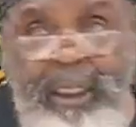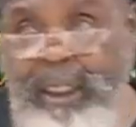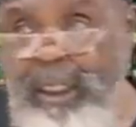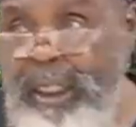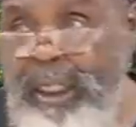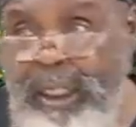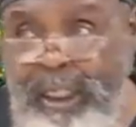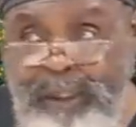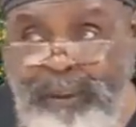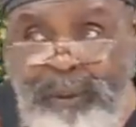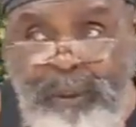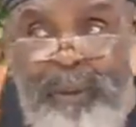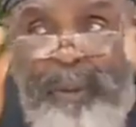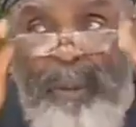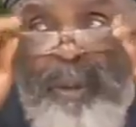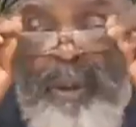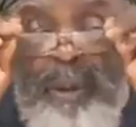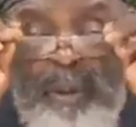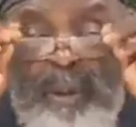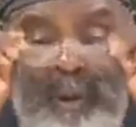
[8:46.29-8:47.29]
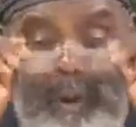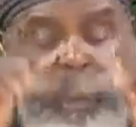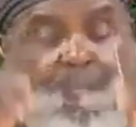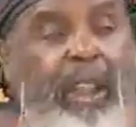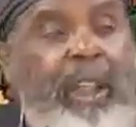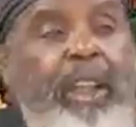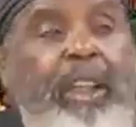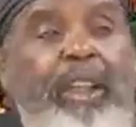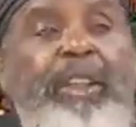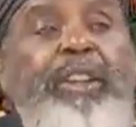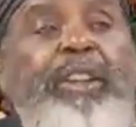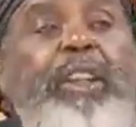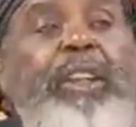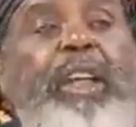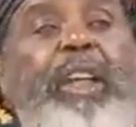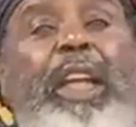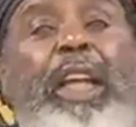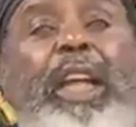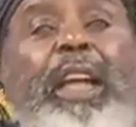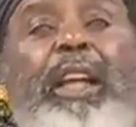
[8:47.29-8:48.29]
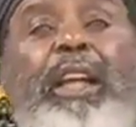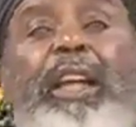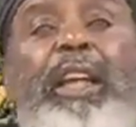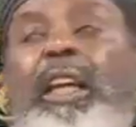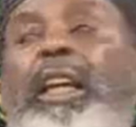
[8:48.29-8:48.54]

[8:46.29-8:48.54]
And that's what we're doing. It is the last.